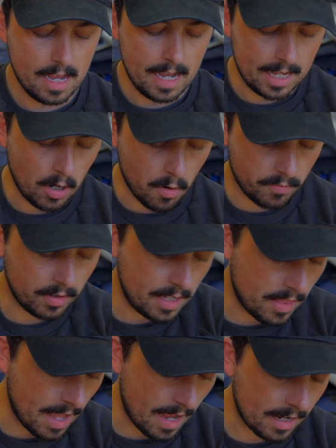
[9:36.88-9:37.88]
And hopefully
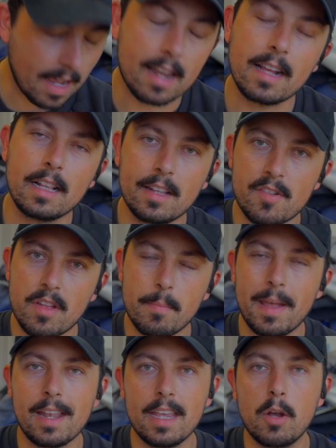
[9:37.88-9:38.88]
that kind of clears up
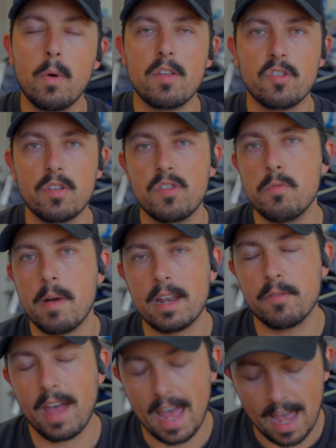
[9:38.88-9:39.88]
any questions you might
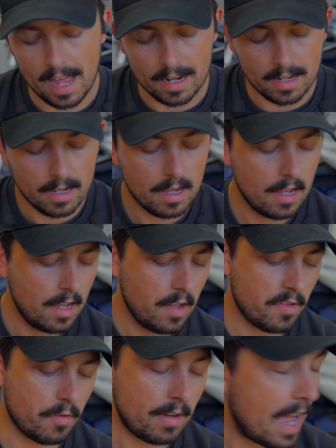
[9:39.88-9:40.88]
have had.
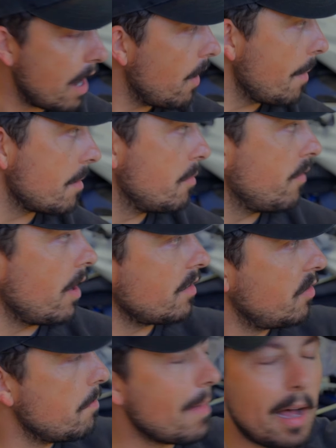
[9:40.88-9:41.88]
So now I'm gonna move on
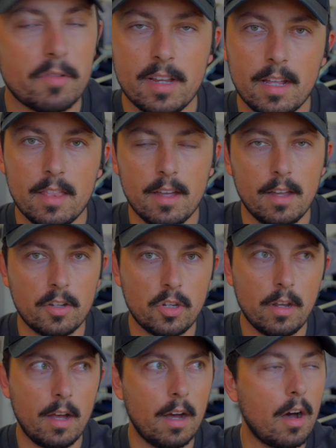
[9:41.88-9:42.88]
to mounting the
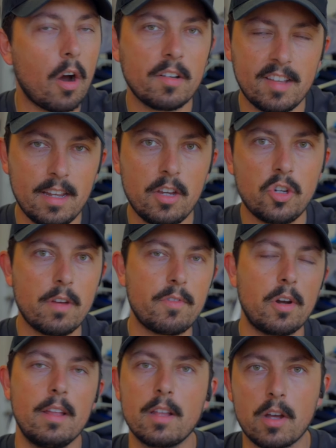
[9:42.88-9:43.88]
RTD shifter
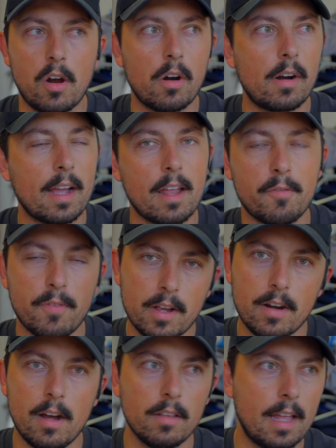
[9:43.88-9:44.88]
in the car. I gotta
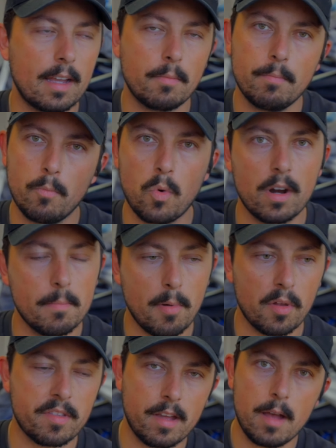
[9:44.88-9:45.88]
figure out like where it
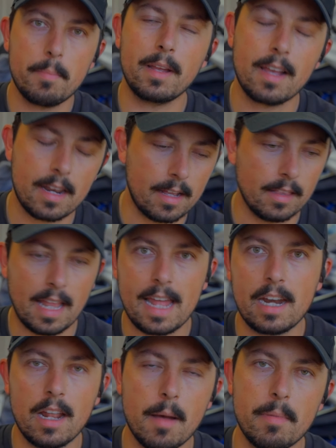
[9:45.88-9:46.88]
bolts up and kind of line
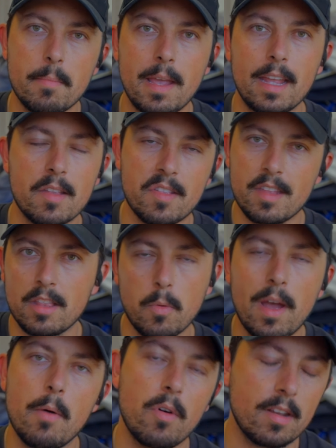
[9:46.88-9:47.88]
it up and make it sit the way
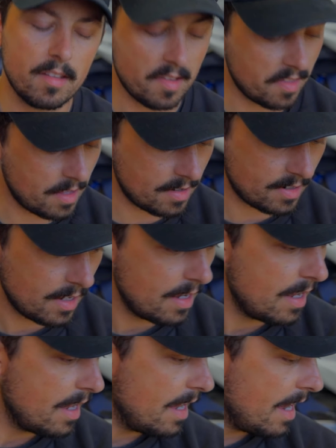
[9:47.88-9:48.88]
I want it to sit.
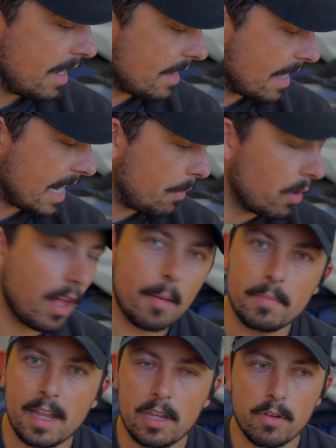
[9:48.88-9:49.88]
And then I will
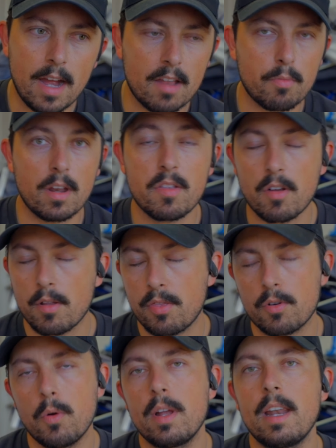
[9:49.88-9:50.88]
update you guys when I start
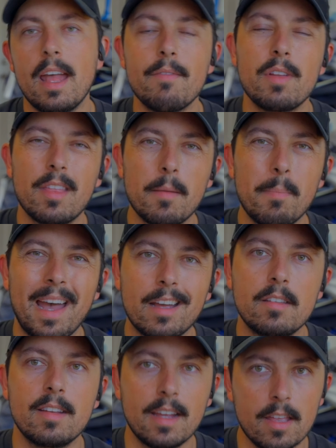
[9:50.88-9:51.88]
throwing everything back
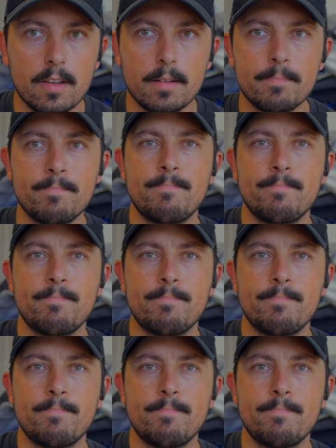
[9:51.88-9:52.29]
together.